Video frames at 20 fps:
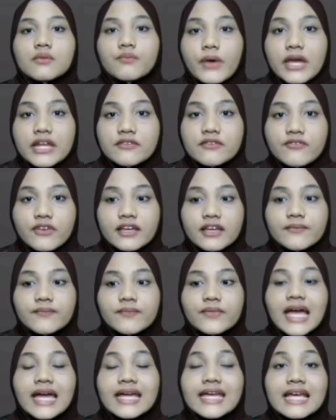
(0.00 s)
Bad effect.
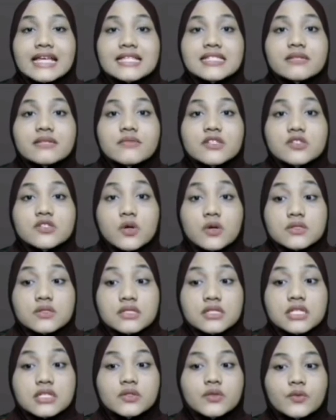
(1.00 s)
Calcium is
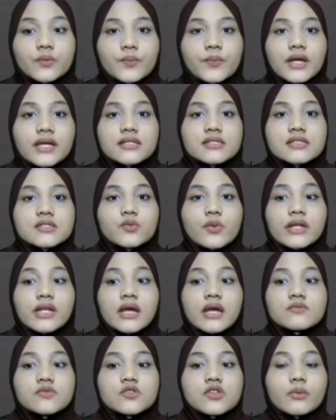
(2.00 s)
toxic to plants when
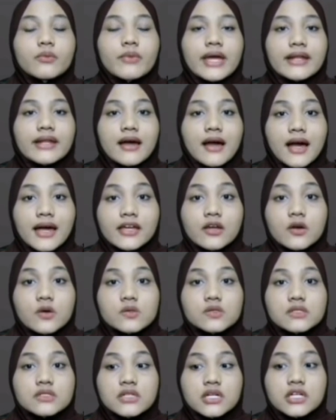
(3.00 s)
absorbed at high
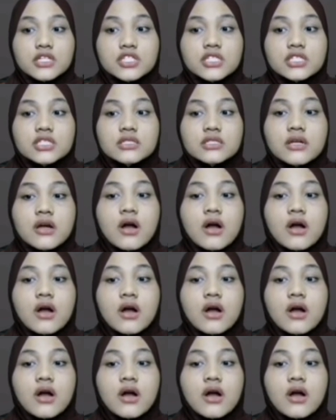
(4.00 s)
concentration